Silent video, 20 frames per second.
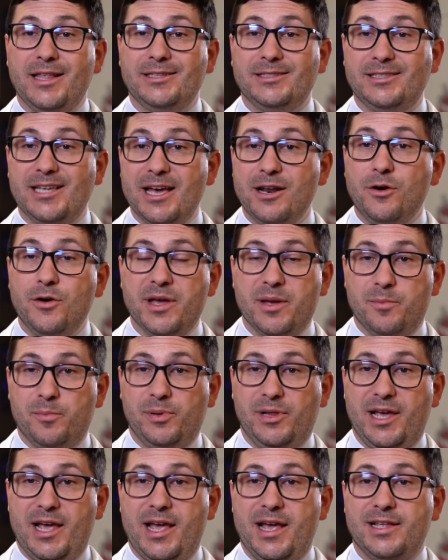Dental
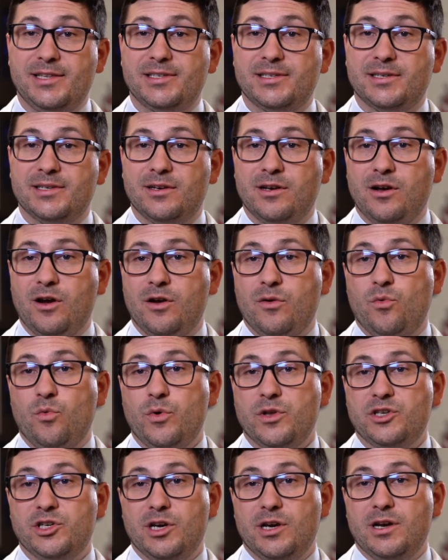implants,
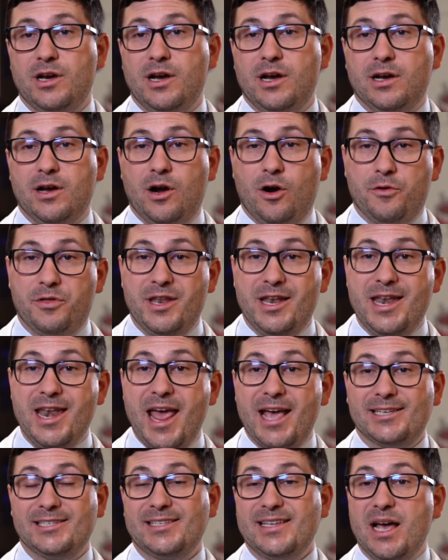which are the
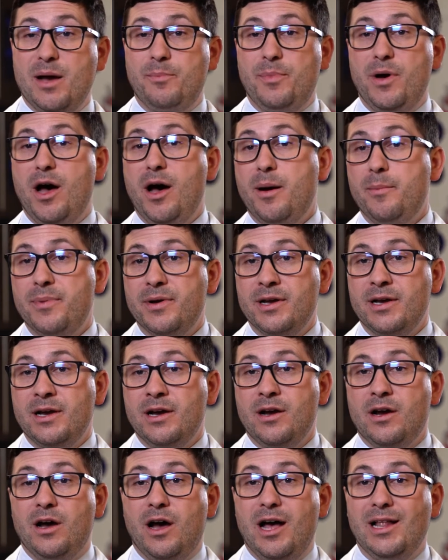next step up,
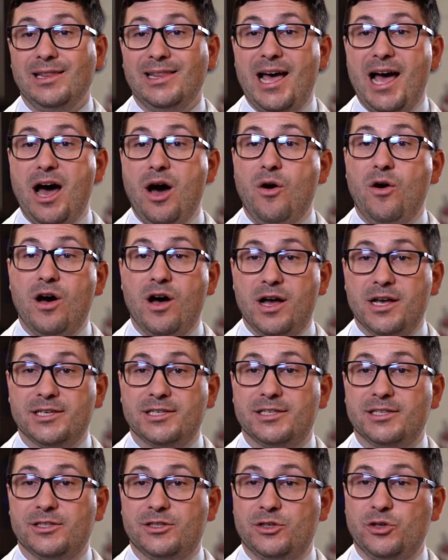allow
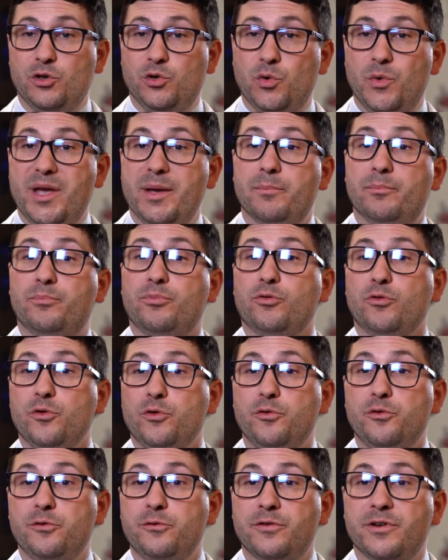us to
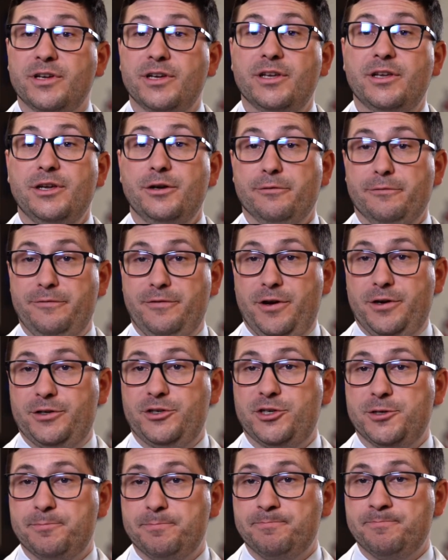improve your
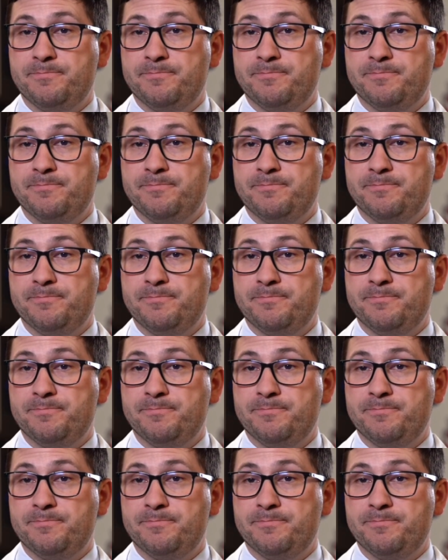function.